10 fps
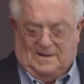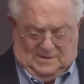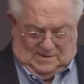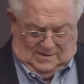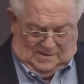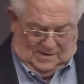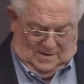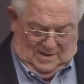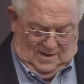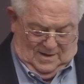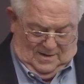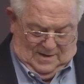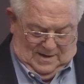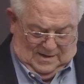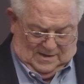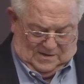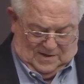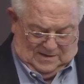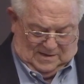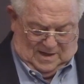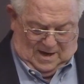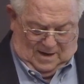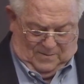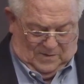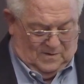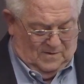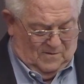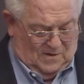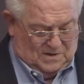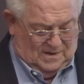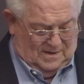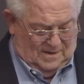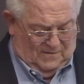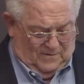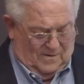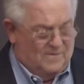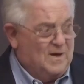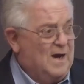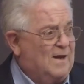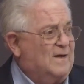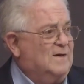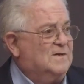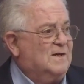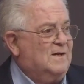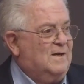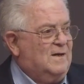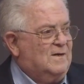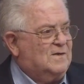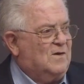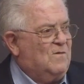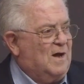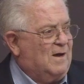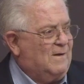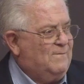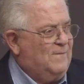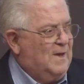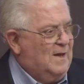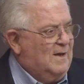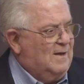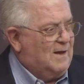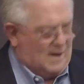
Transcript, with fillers: instance that illustrates the gap between Washington and foreign realities so well that